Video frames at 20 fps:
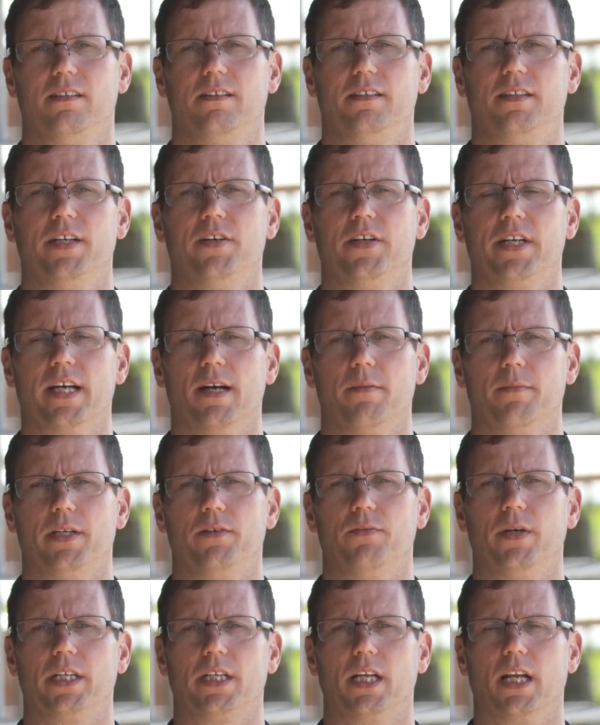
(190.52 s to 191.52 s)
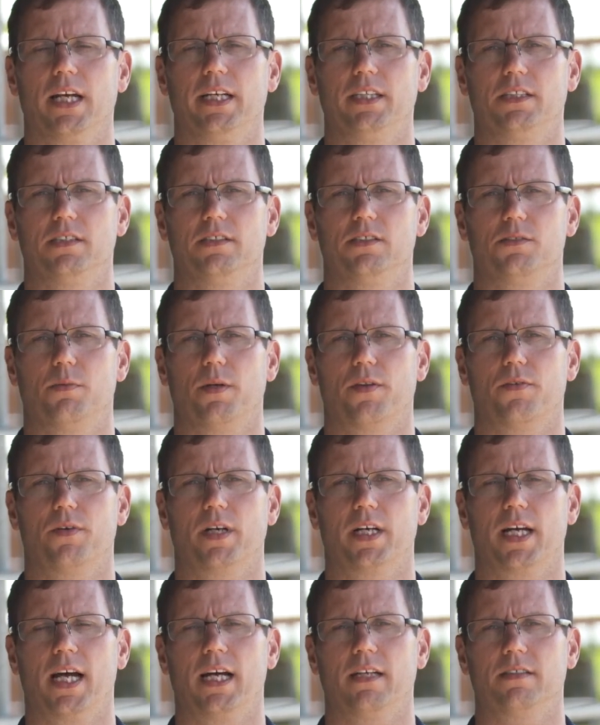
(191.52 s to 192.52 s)
Dairy company regulations with
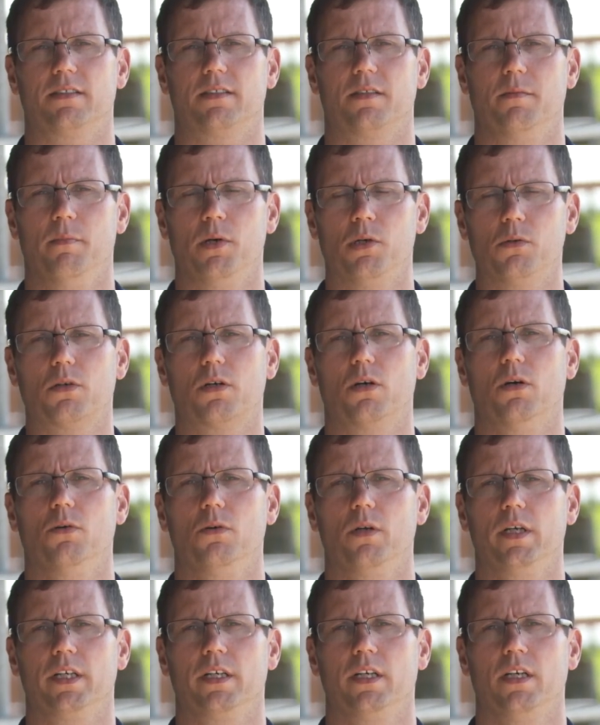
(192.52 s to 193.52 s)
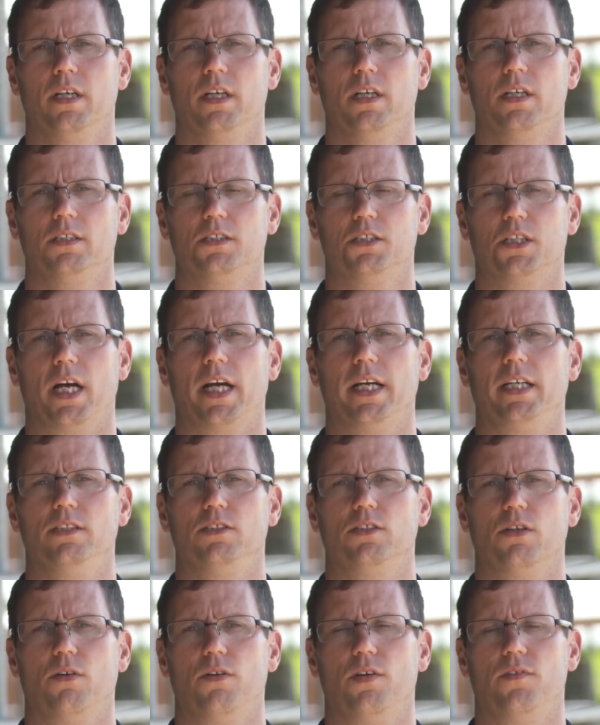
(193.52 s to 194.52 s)
regards to milk cooling
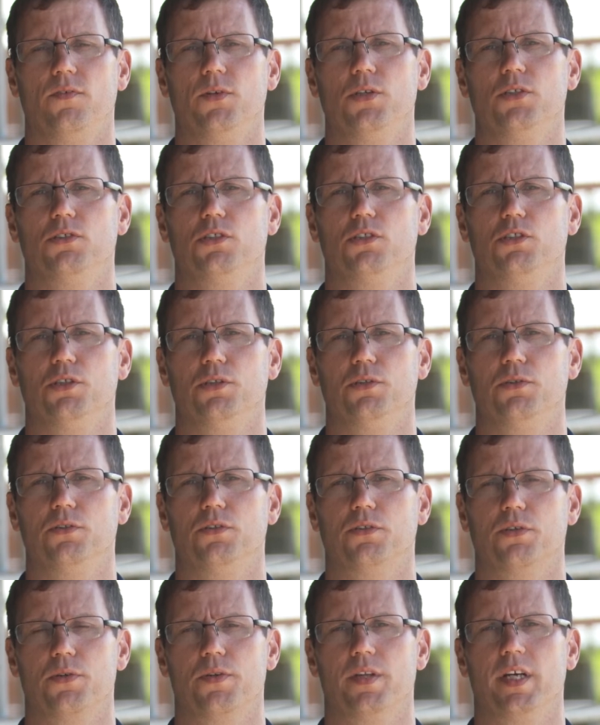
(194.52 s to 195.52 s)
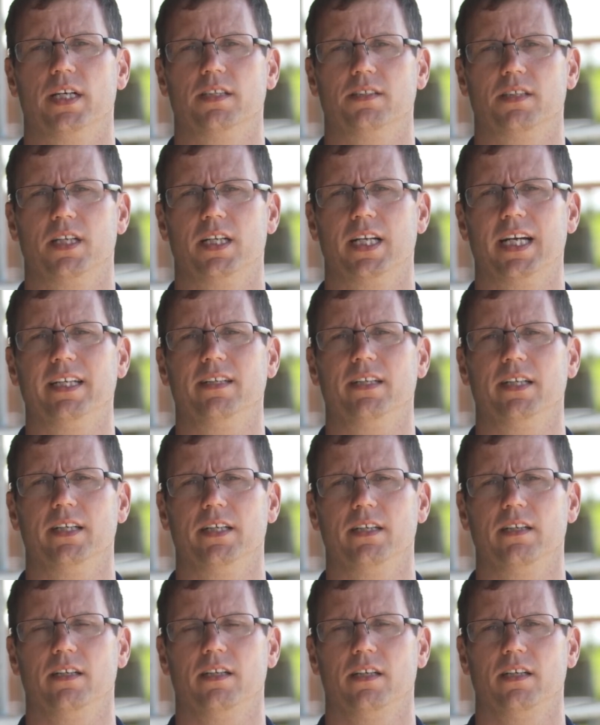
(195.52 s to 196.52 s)
change on the 1st of June
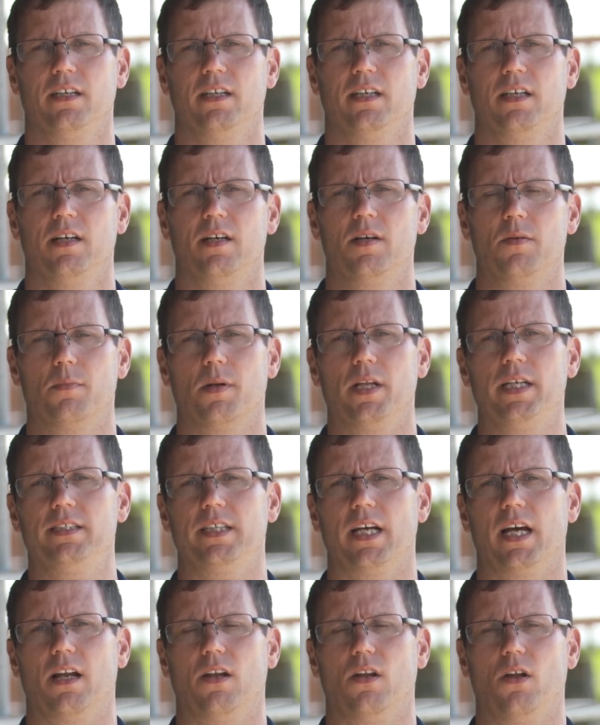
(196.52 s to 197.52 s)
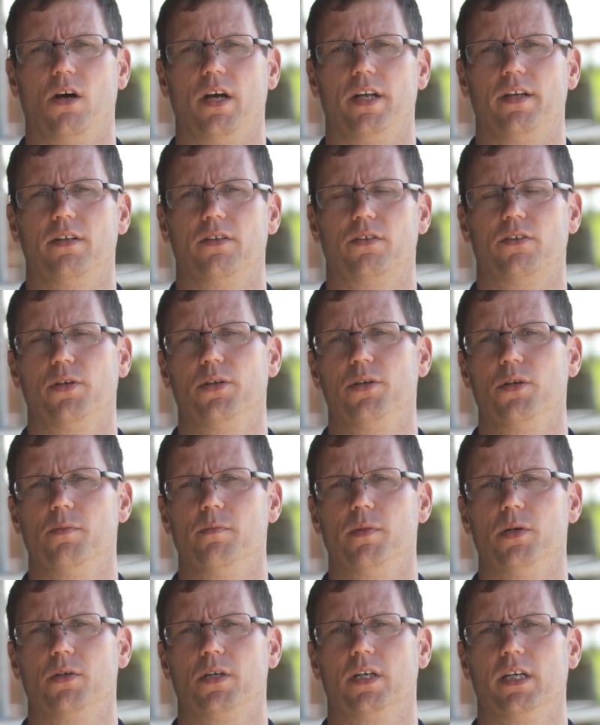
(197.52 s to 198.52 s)
2018. Please outline to your
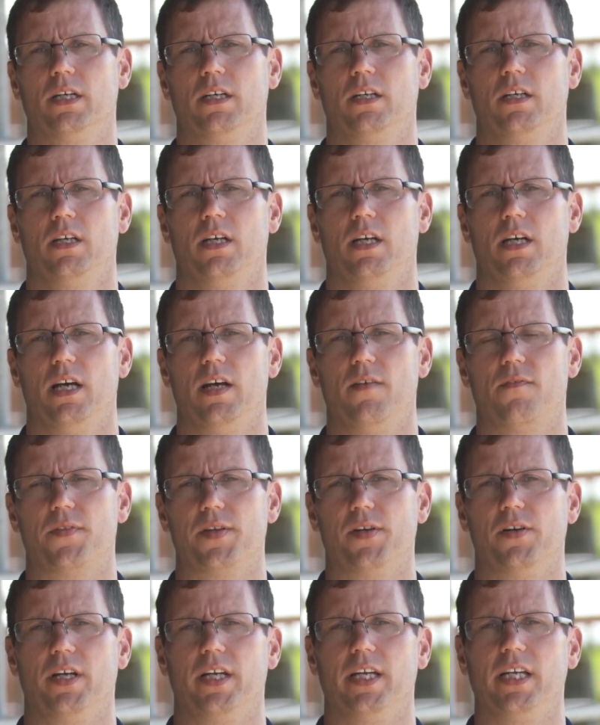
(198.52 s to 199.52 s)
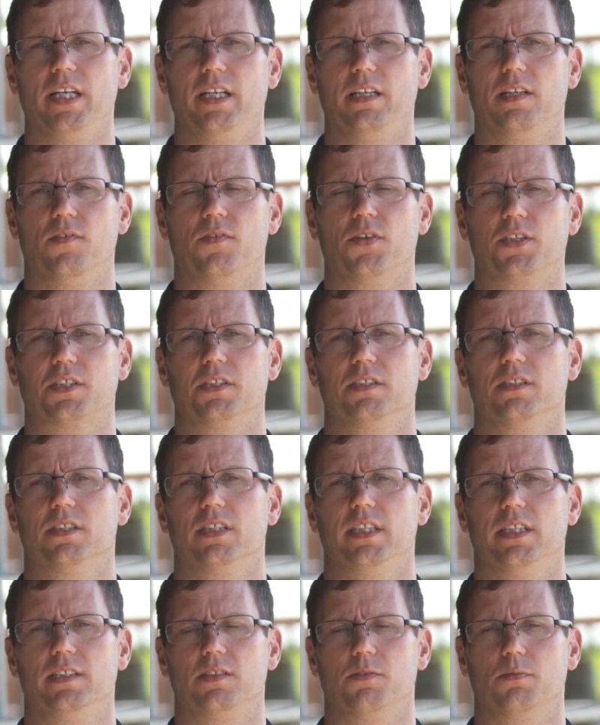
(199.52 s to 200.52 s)
milker if there are any
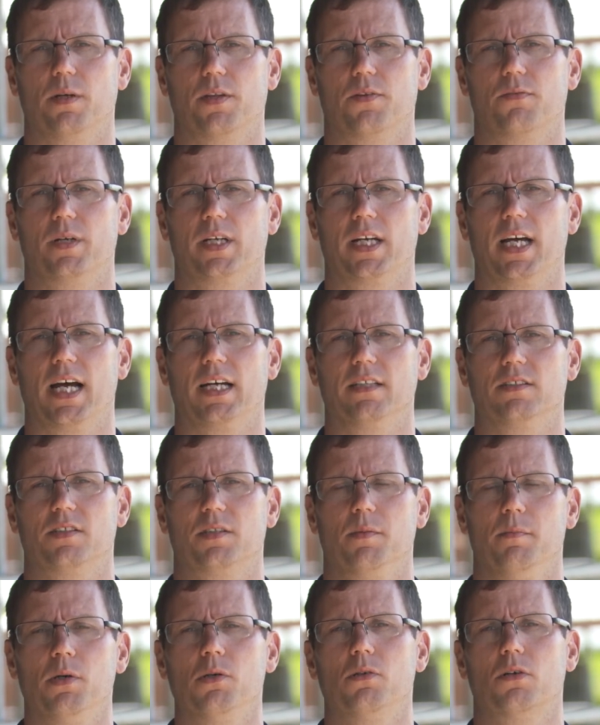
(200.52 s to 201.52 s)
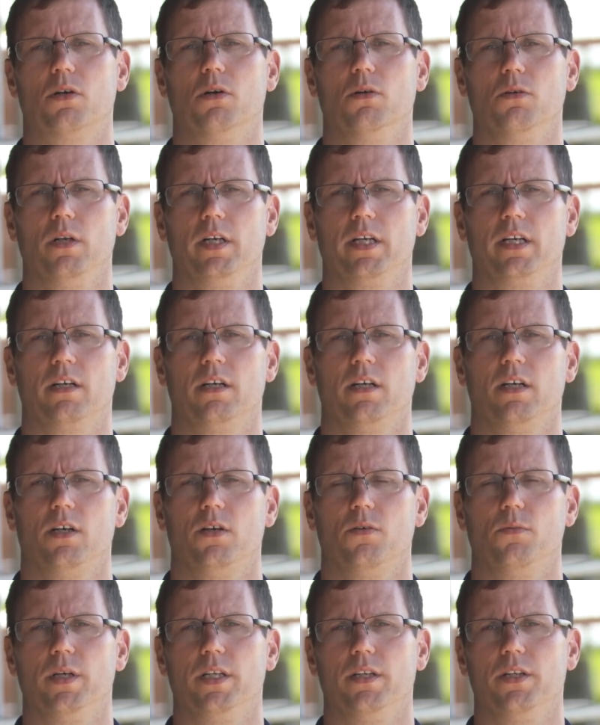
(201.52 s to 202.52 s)
deficiencies with regards to milk cooling
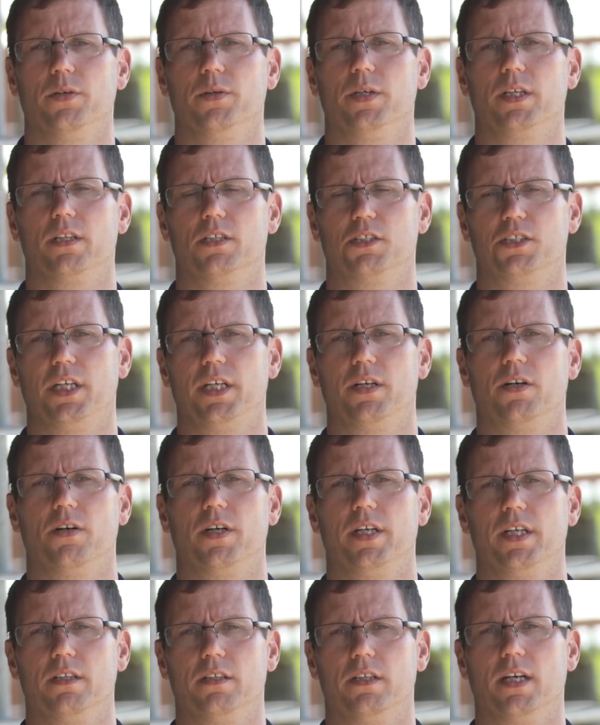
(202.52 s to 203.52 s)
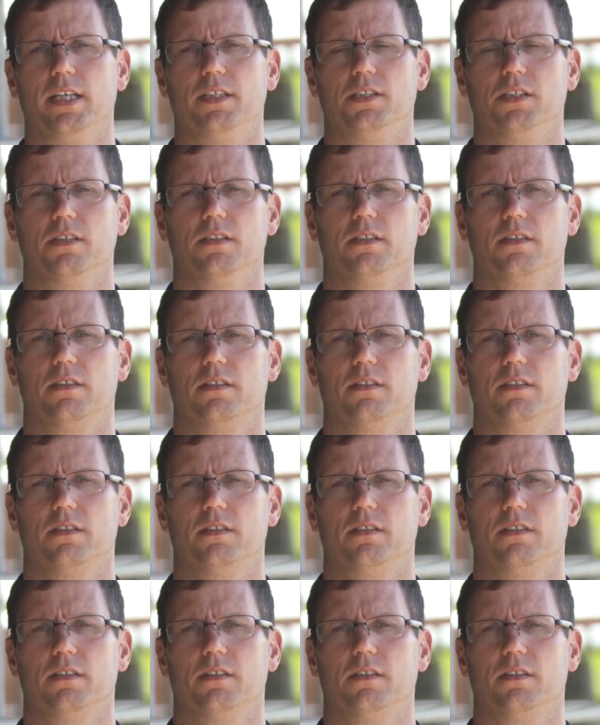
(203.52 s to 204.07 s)
when doing the shed orientation.